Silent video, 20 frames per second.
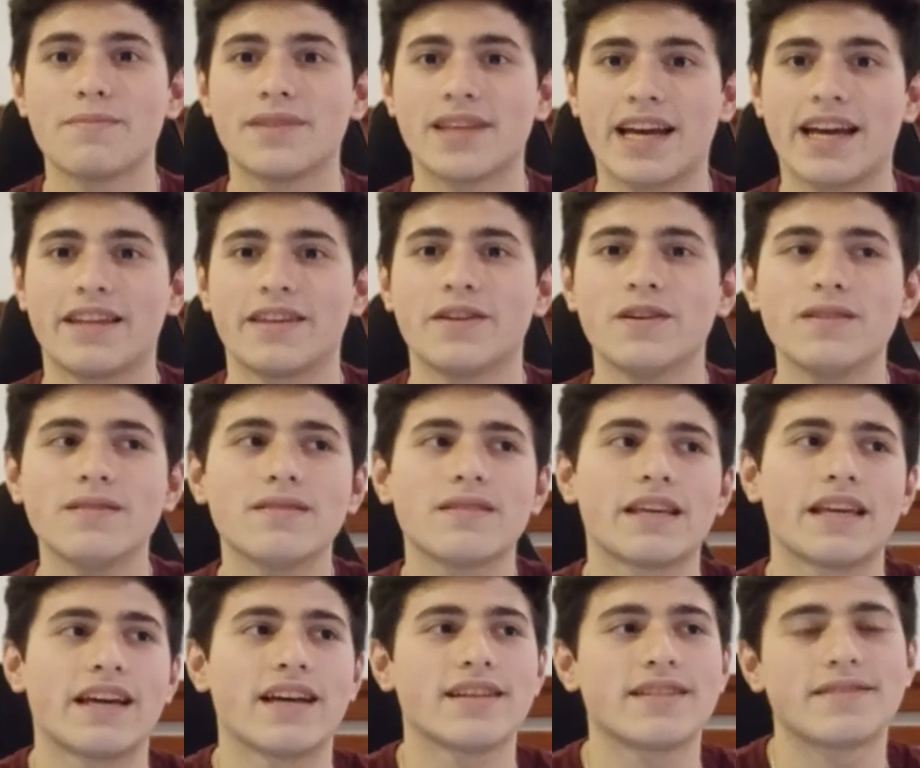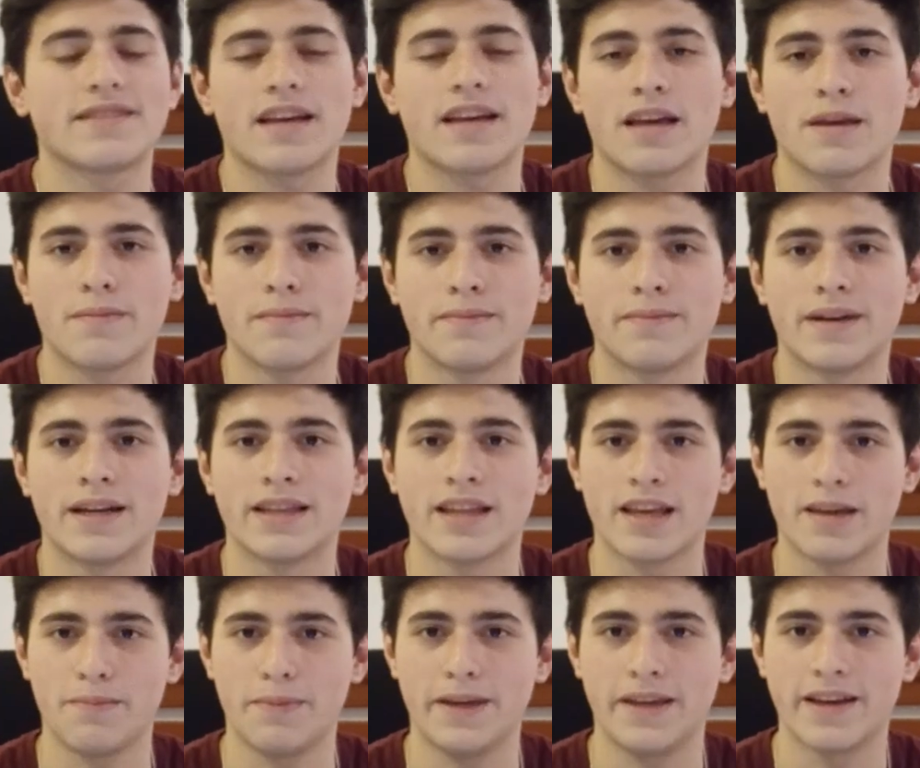Daniel. Yes, I'm an
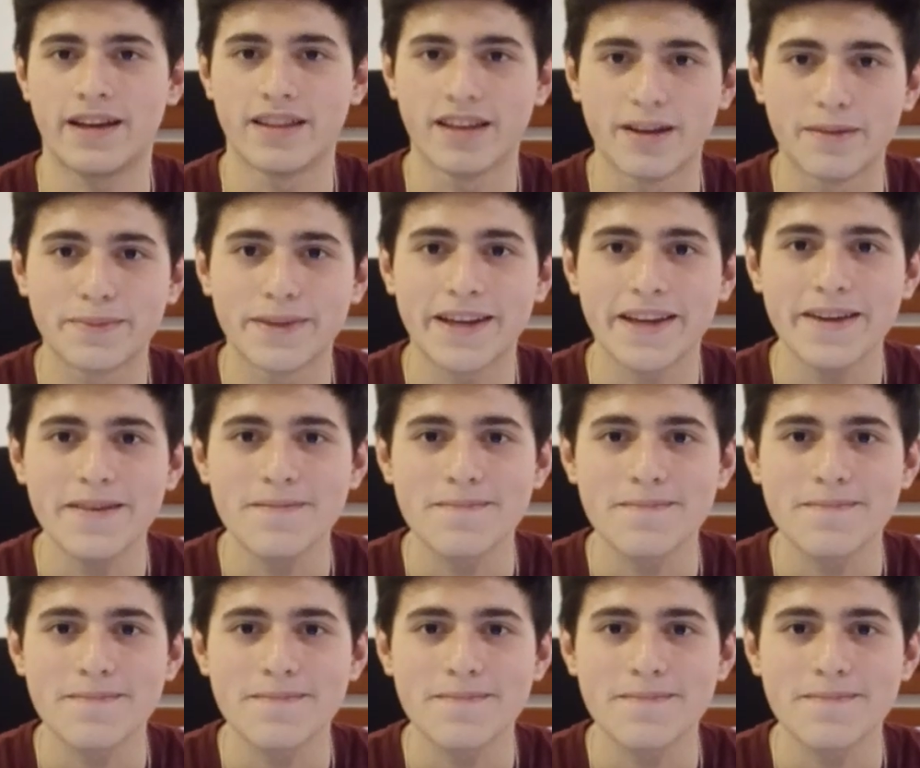IB alumni